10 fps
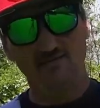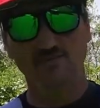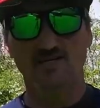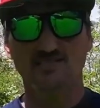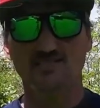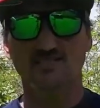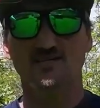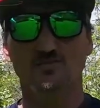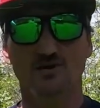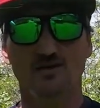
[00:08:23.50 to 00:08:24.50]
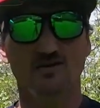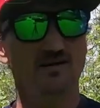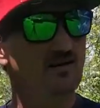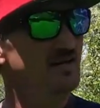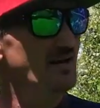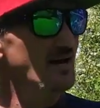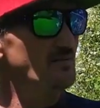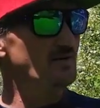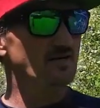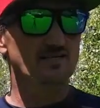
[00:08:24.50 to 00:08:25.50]
because he's a good brother,
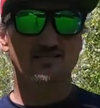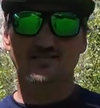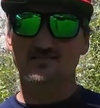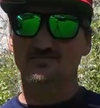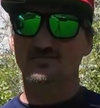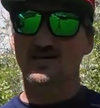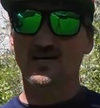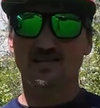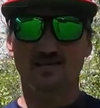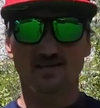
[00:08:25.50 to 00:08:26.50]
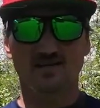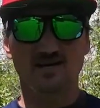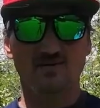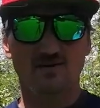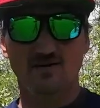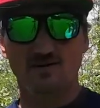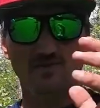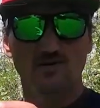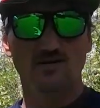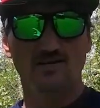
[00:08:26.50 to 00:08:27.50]
and because in the neighbor
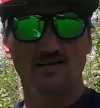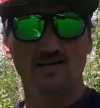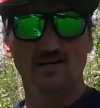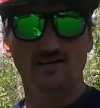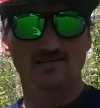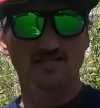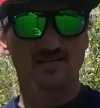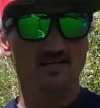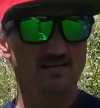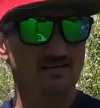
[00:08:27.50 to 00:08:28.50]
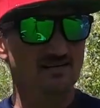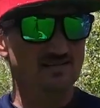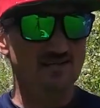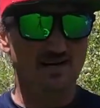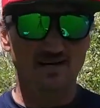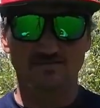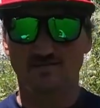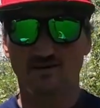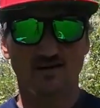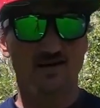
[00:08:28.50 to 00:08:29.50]
community that he lives in, it's kind of
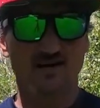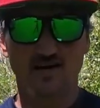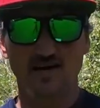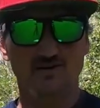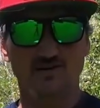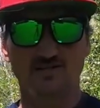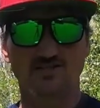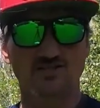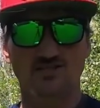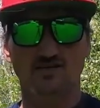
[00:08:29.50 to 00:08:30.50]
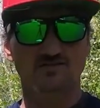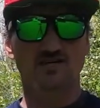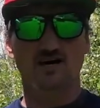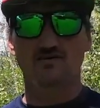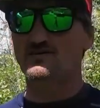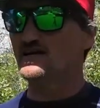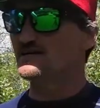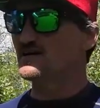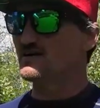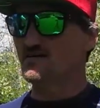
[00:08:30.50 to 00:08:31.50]
an acreage just outside of Red
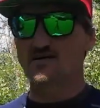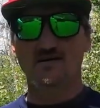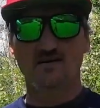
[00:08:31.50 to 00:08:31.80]
Deer.